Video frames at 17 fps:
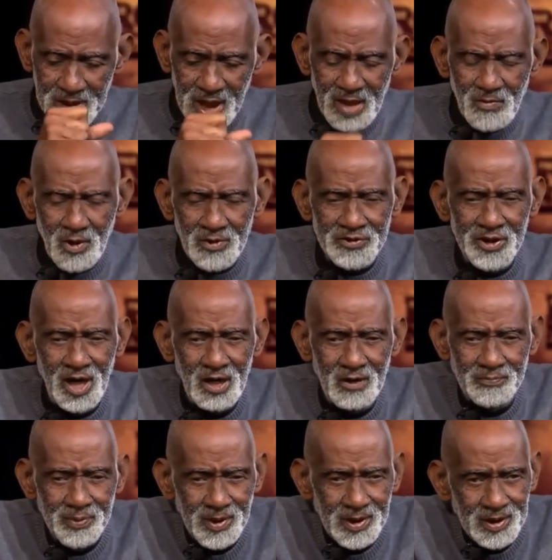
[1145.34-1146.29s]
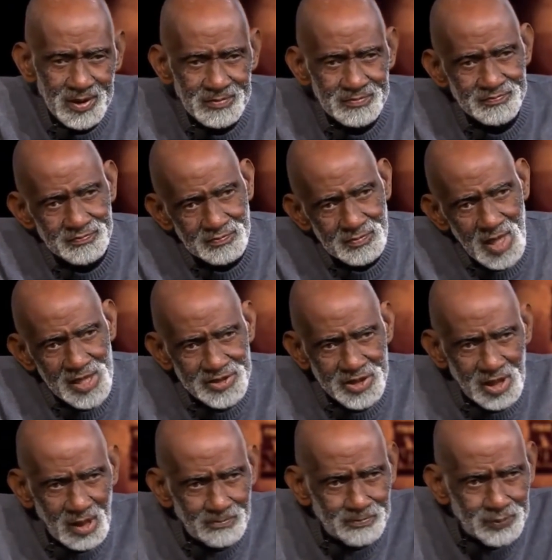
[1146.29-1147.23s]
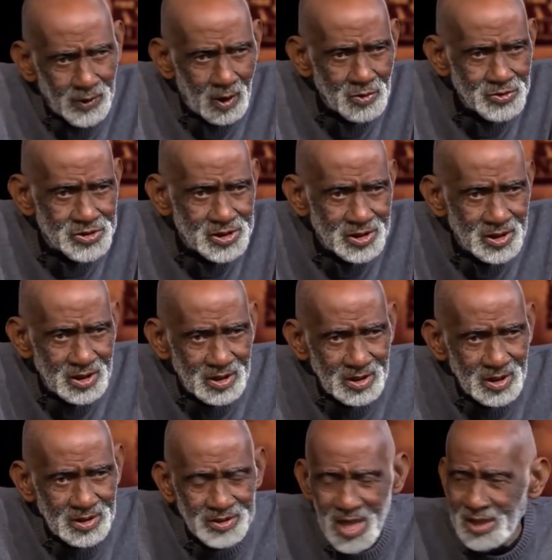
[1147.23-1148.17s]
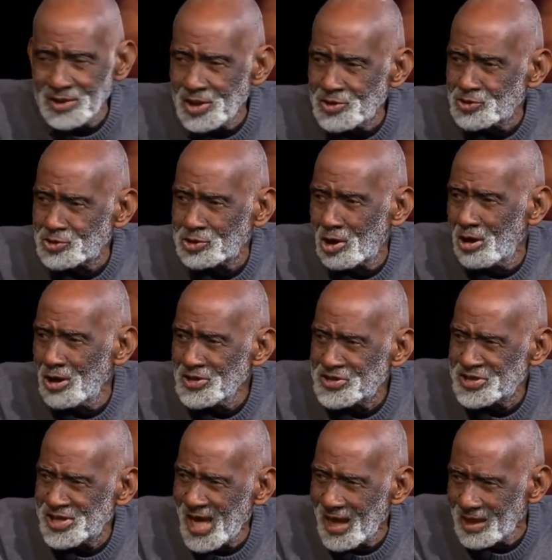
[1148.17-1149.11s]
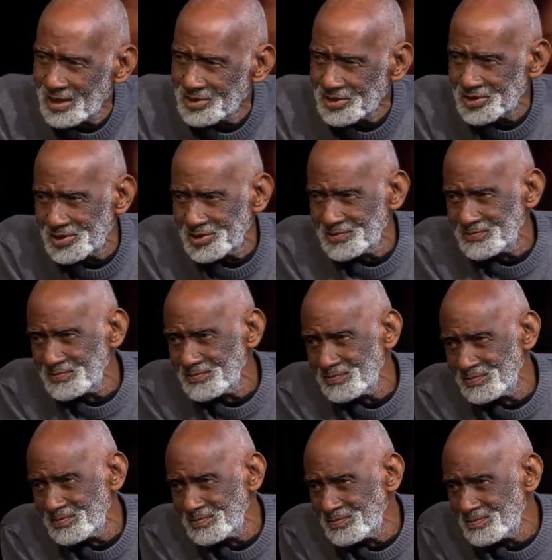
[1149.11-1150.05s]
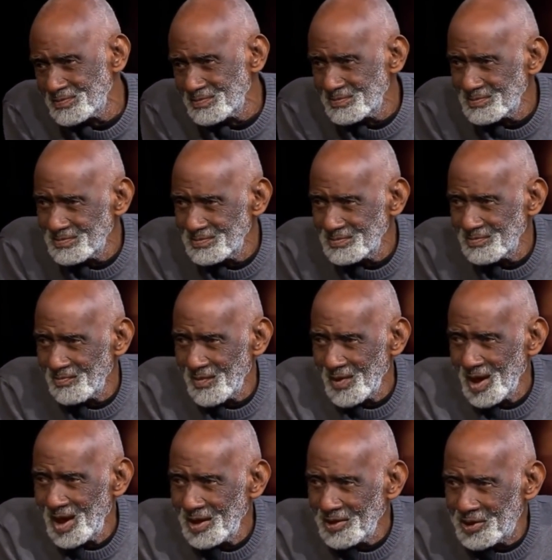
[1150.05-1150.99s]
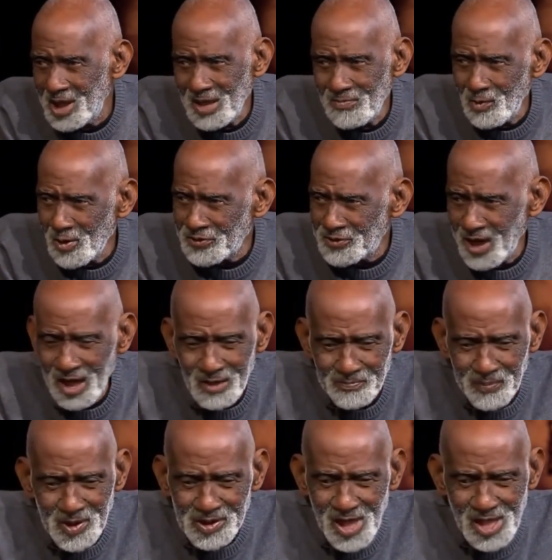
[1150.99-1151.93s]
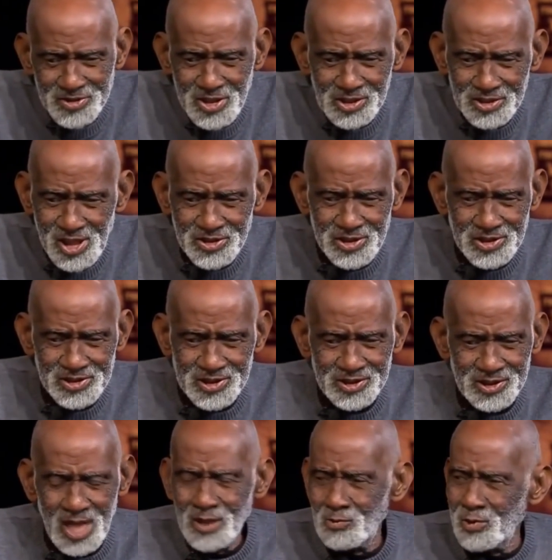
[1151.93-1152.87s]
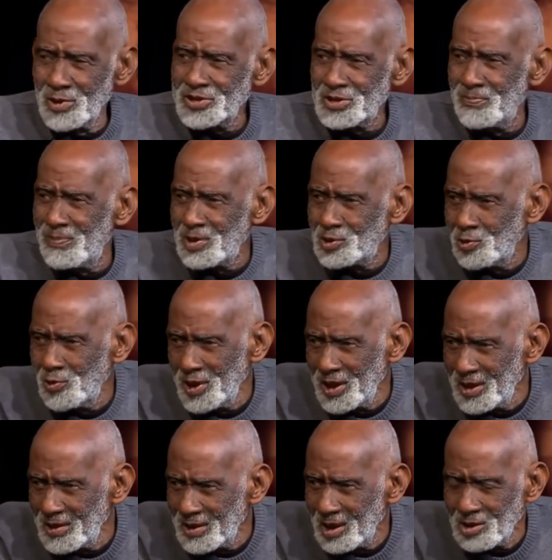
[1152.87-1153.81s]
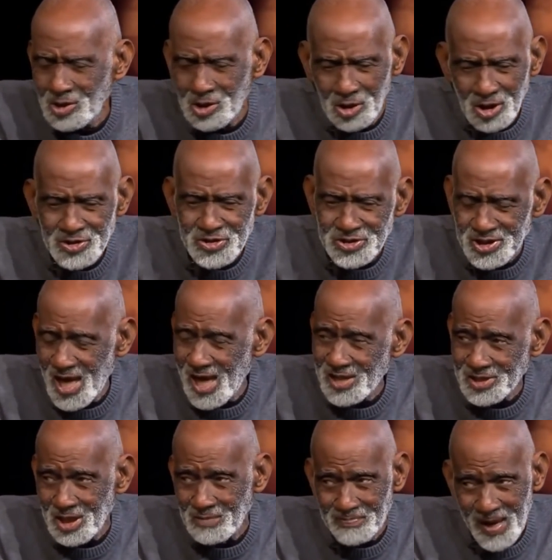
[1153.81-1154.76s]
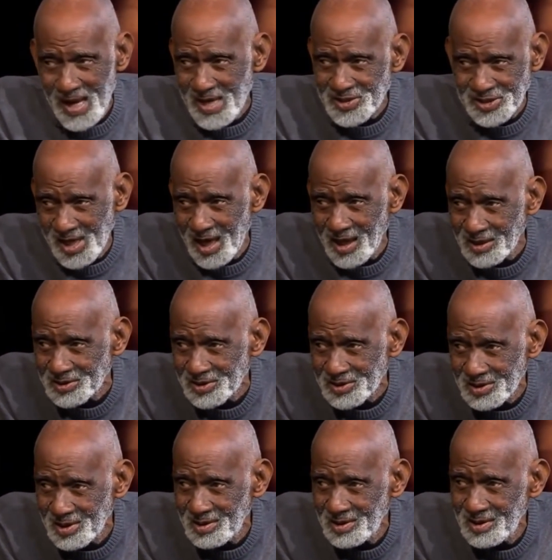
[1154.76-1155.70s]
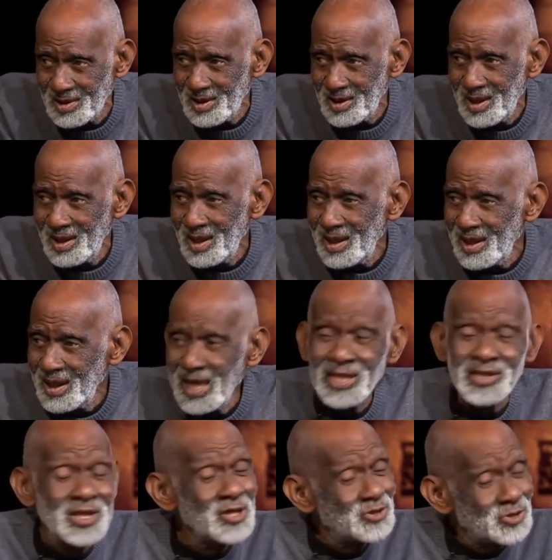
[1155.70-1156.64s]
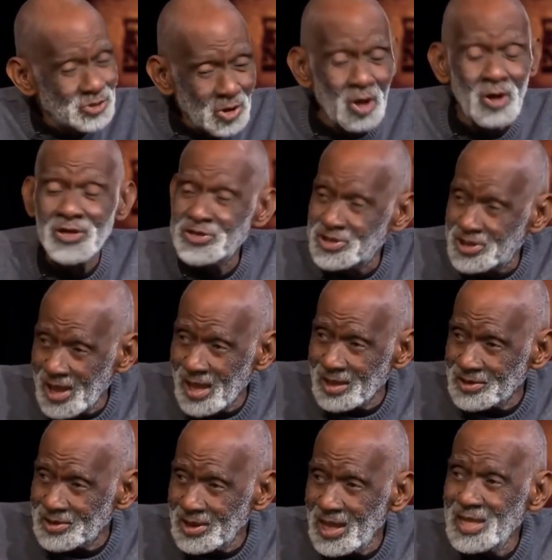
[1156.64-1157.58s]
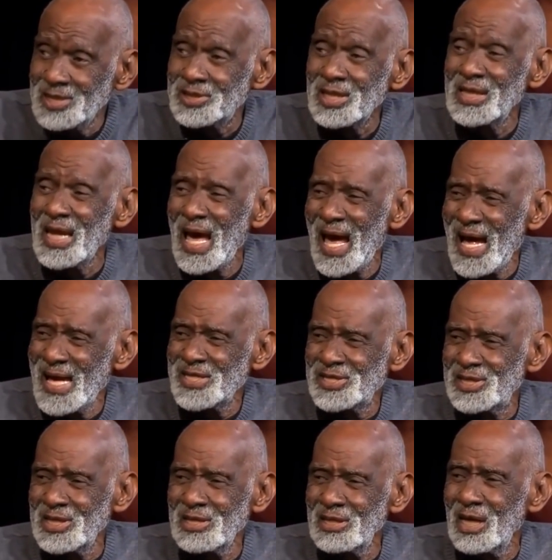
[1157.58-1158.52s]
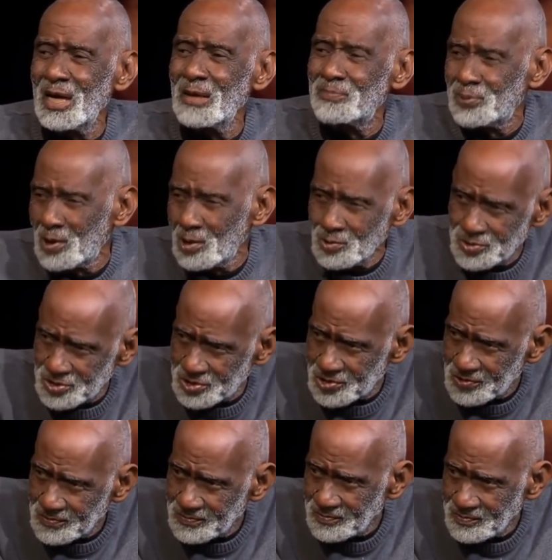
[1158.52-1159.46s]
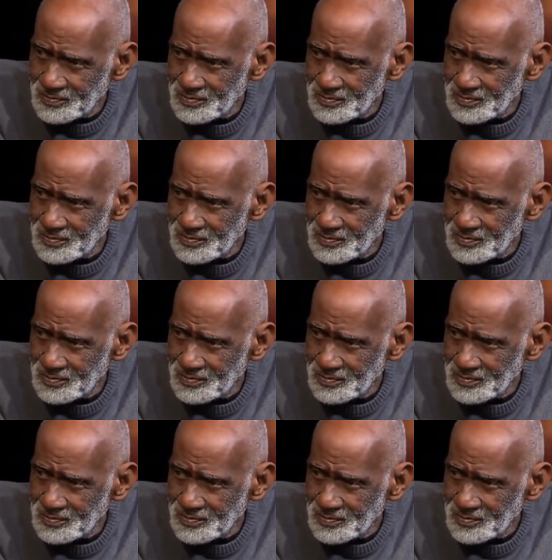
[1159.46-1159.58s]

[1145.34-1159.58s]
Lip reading: Chemotherapy is an approach that destroys cells. Chemotherapy doesn't distinguish between good cells and bad cells. It destroys cells. It's an acid approach.